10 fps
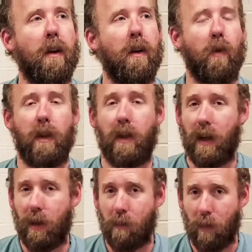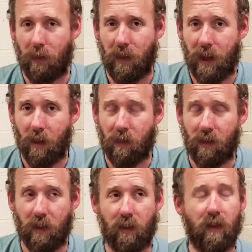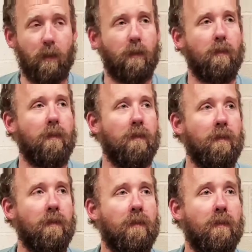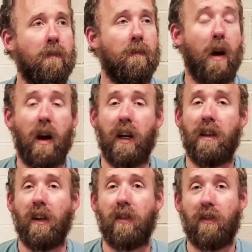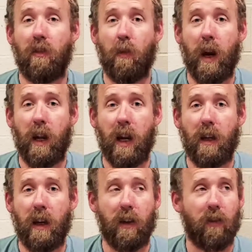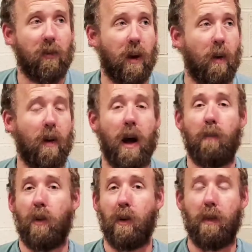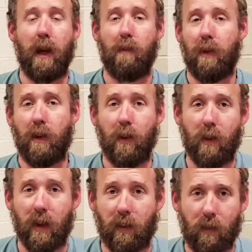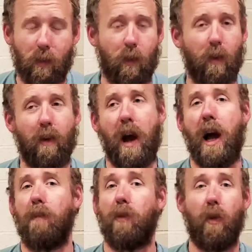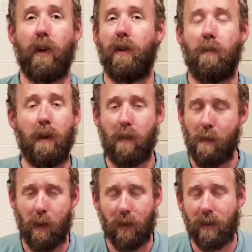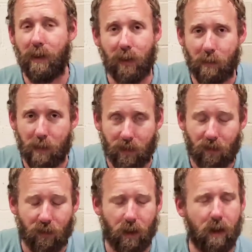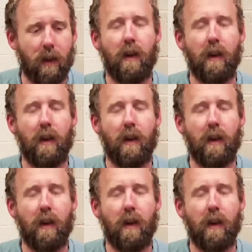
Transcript: What the other person hears is, he thinks it's a great idea, so I'm going to be able to do this, or I'm going to be promoted to this position.